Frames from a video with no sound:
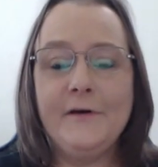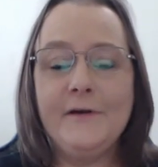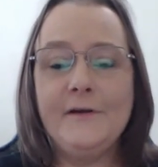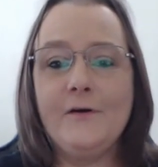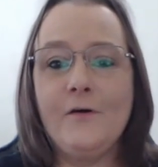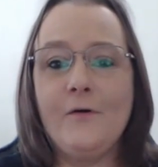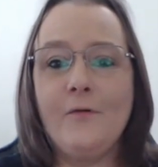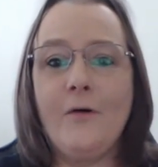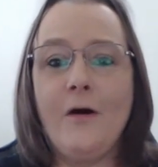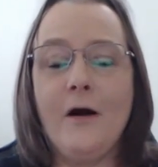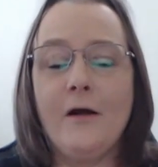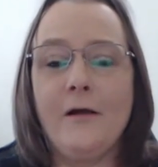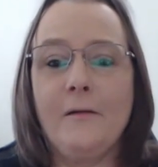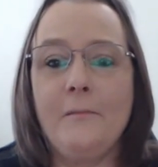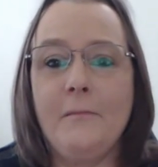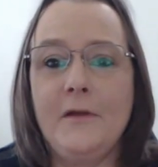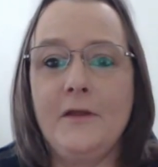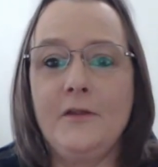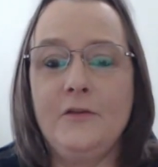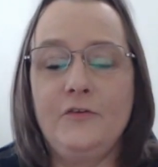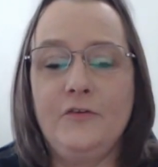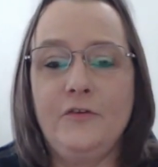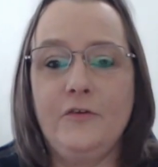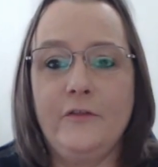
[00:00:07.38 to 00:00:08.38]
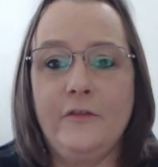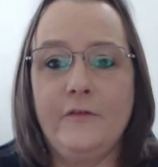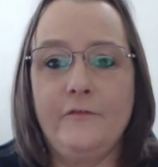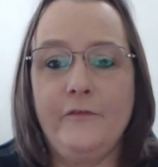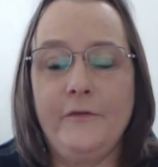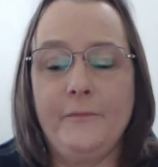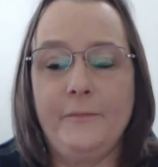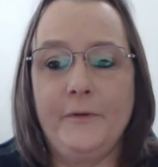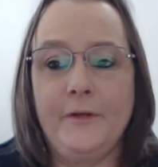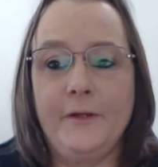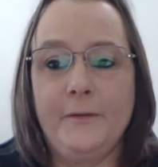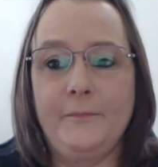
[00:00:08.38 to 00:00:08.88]
everyone, welcome into the
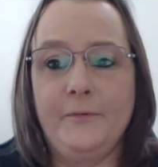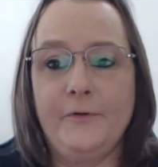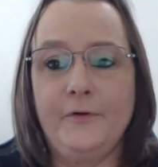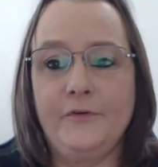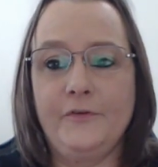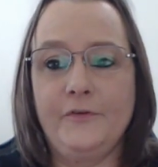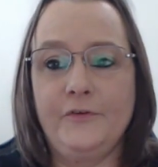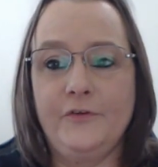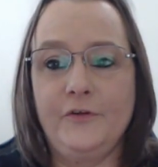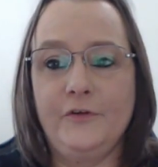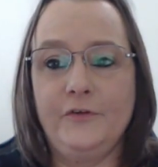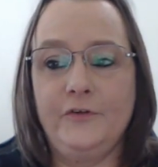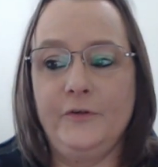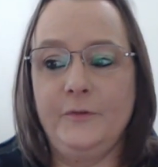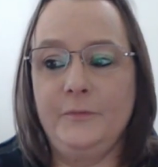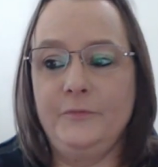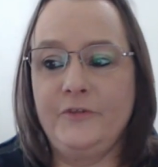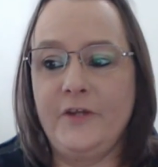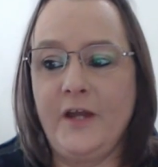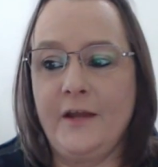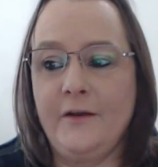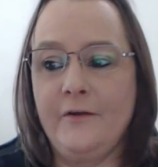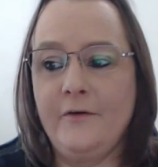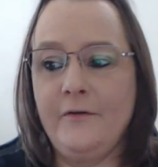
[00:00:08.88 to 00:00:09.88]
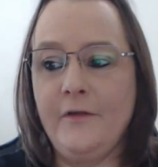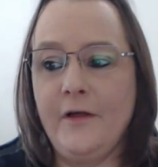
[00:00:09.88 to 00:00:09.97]
Flippin' Hippos YouTube channel.